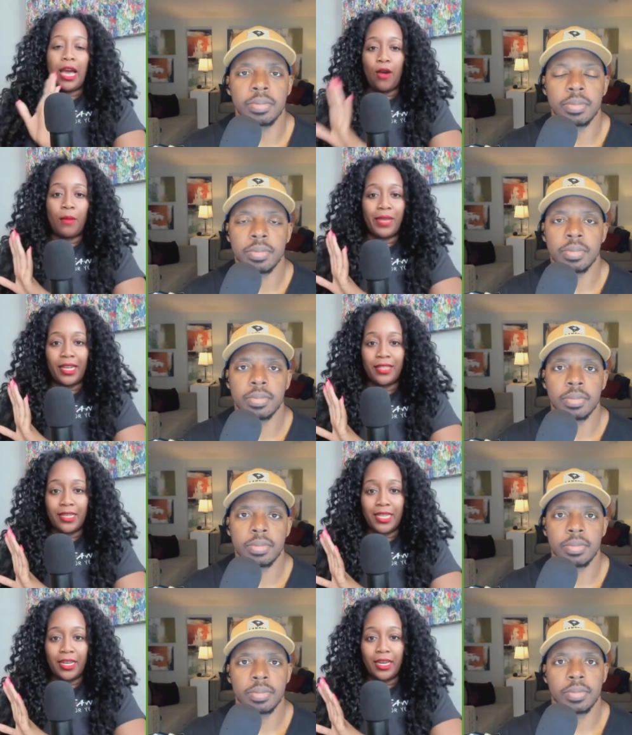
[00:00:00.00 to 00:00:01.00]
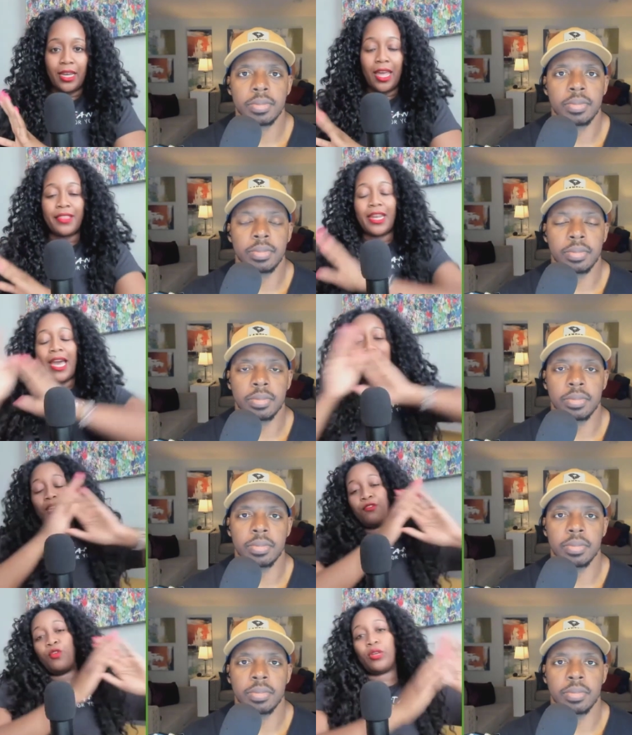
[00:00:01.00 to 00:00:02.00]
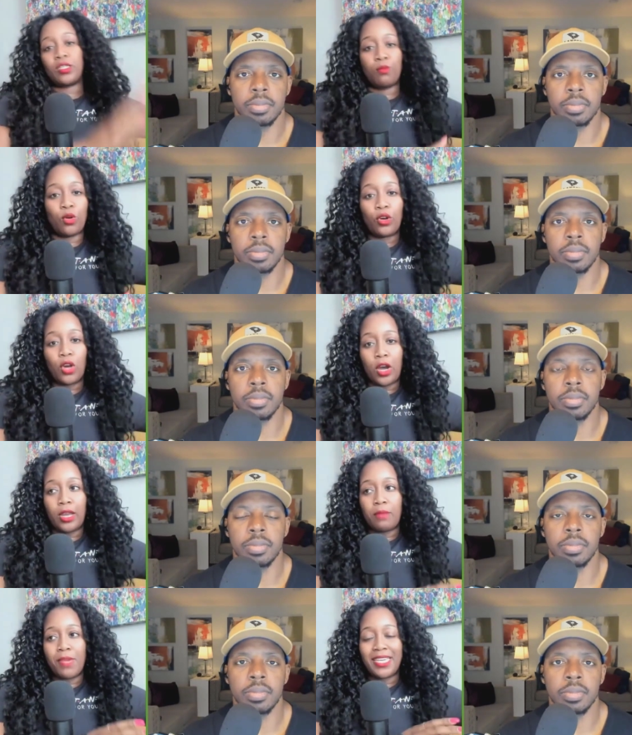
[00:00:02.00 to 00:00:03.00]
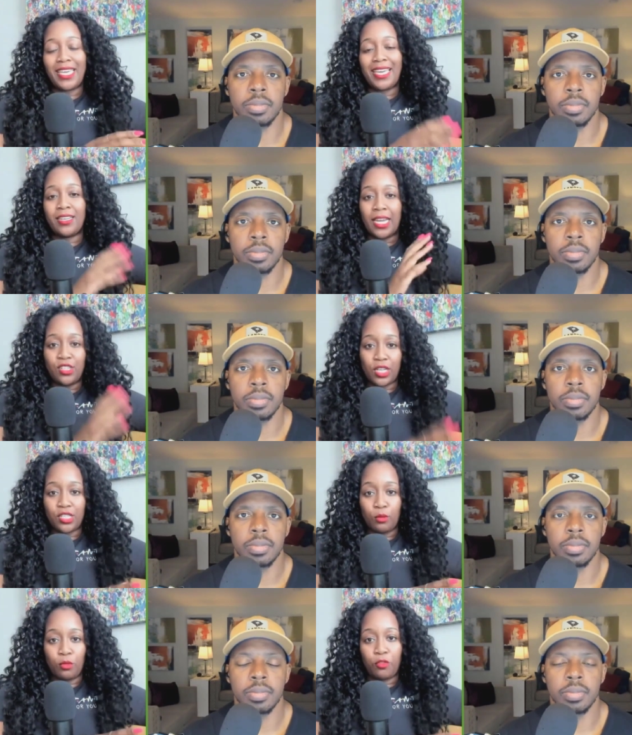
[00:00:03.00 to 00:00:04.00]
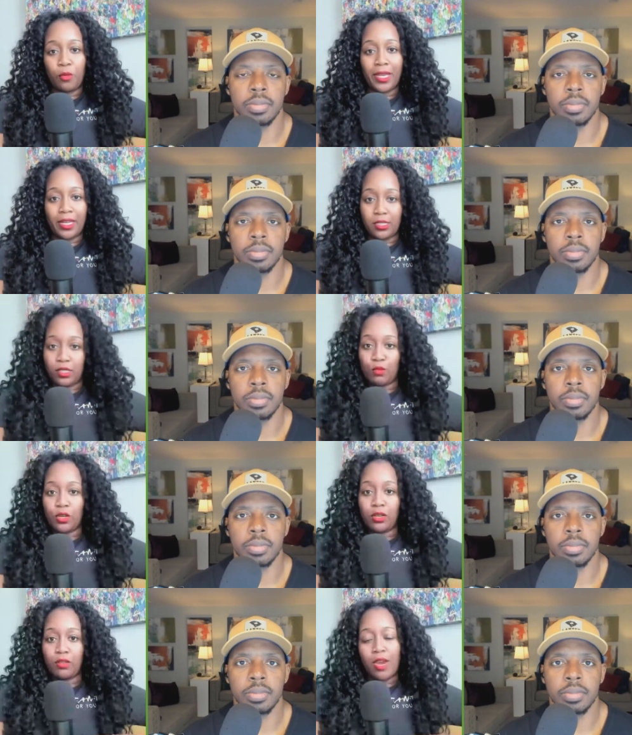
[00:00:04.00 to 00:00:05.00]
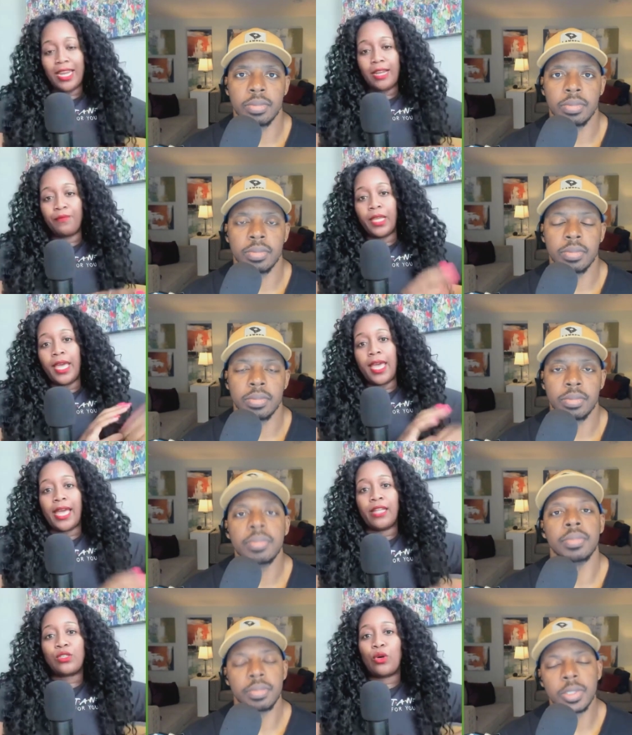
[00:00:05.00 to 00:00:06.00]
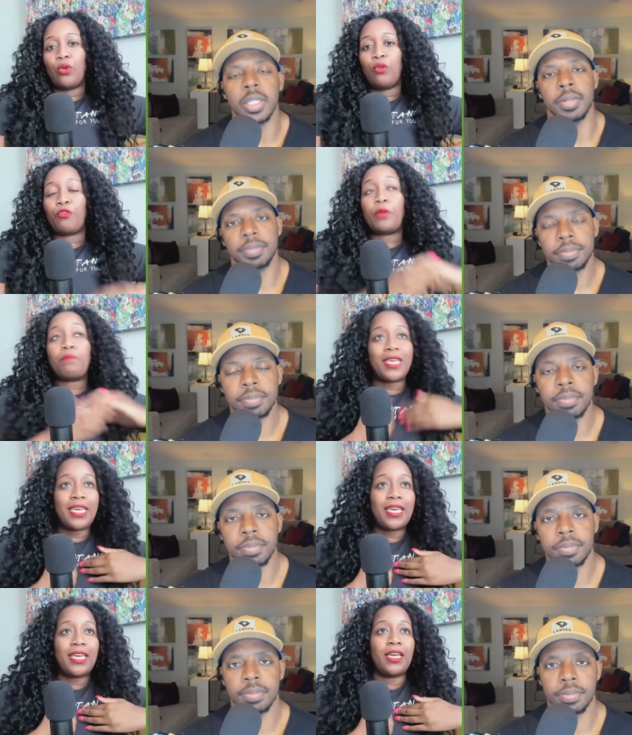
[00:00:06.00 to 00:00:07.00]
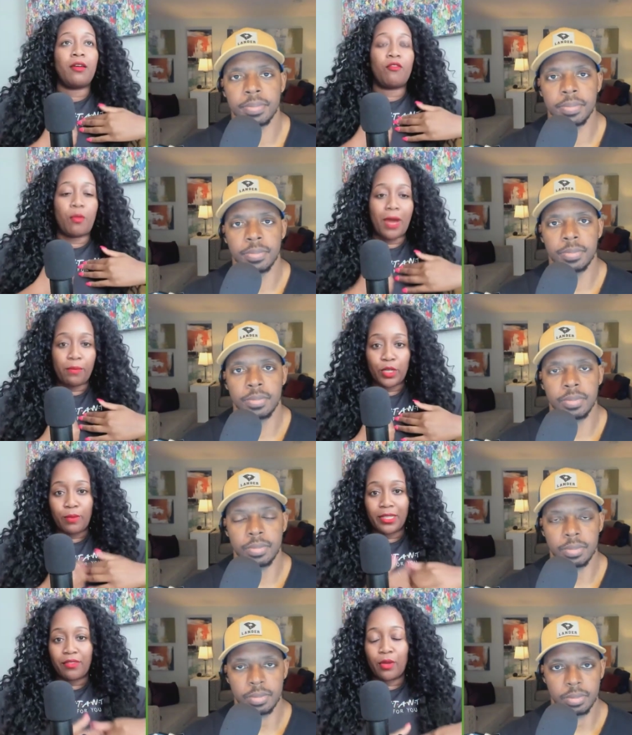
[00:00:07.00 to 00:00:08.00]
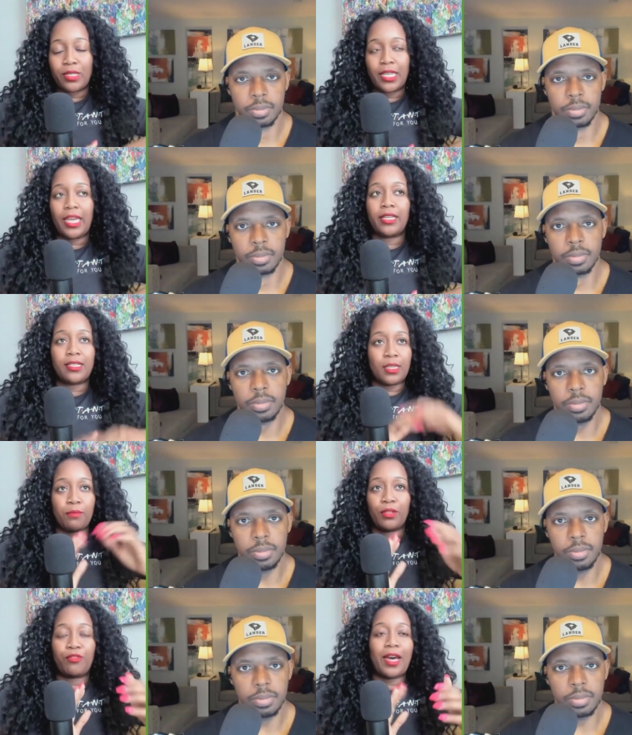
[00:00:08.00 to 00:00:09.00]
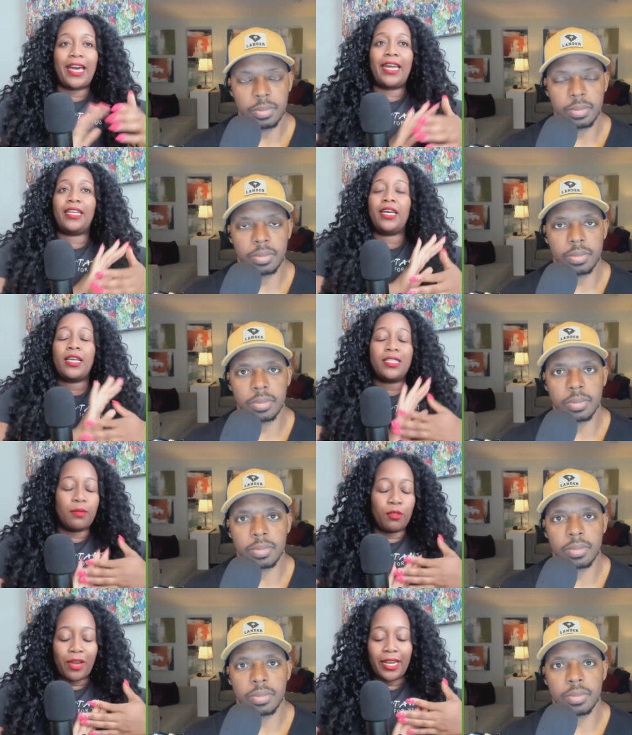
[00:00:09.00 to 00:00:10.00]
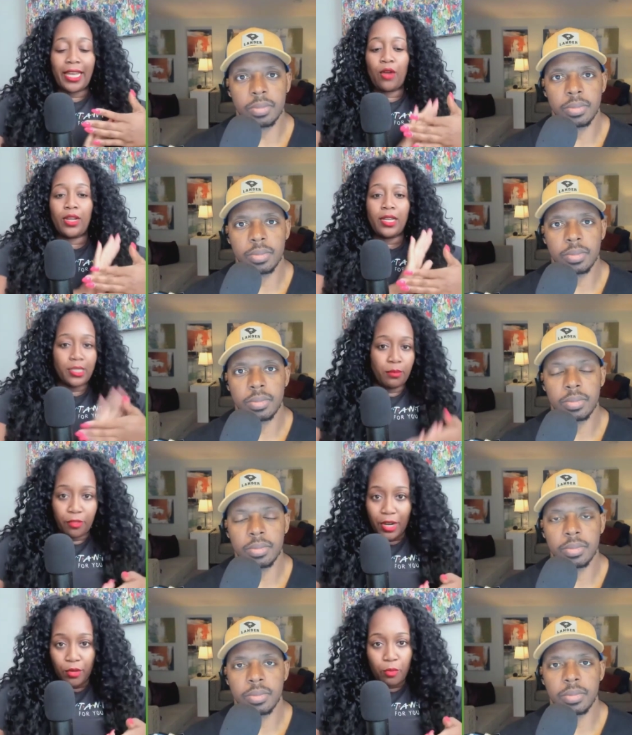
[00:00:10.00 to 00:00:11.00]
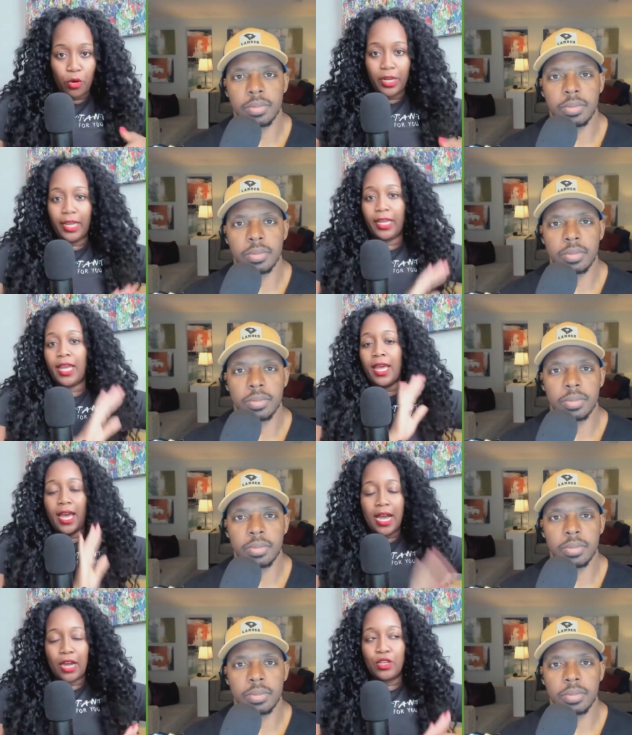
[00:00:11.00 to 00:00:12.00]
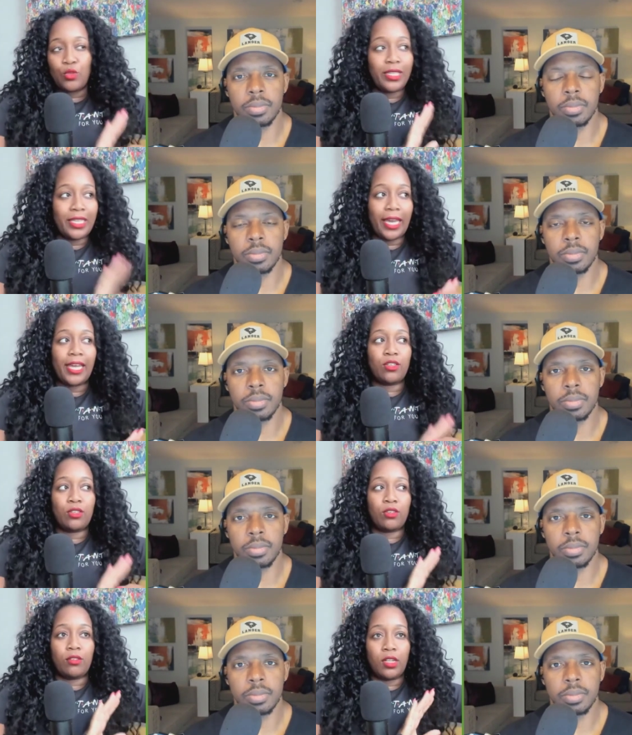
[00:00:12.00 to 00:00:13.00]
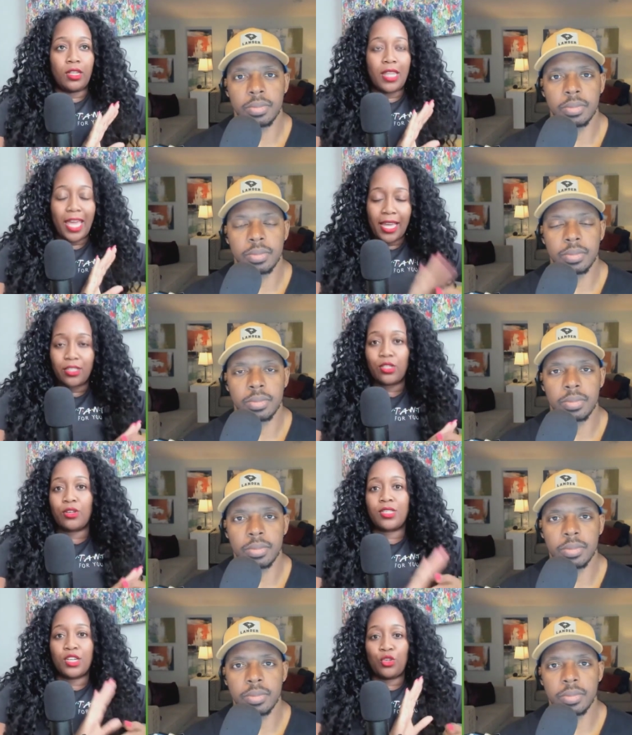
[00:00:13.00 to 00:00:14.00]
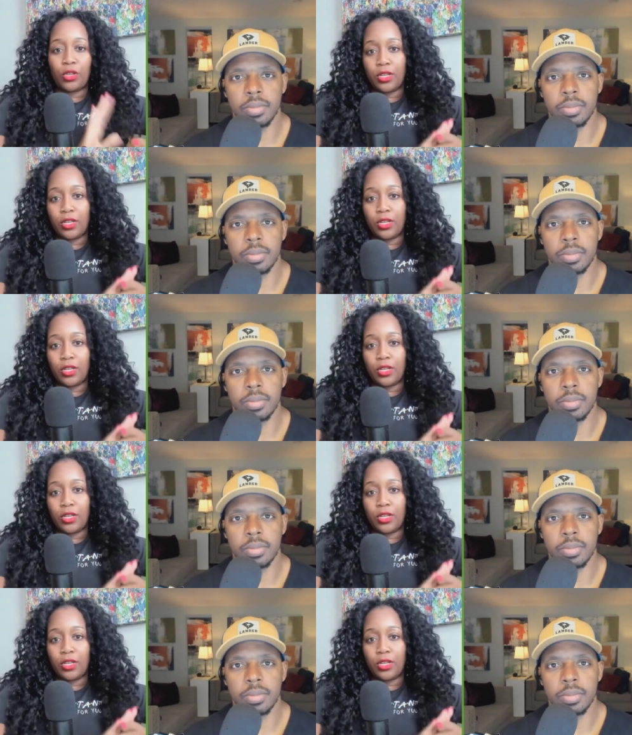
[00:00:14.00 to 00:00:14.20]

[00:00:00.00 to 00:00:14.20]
Speaker 1: how I'm getting that data. And then I can focus more on making it digestible for my customer. Right. And so for me, from my perspective, I would say simplified, simplified accounting, simplified reporting. How do you get the answers that your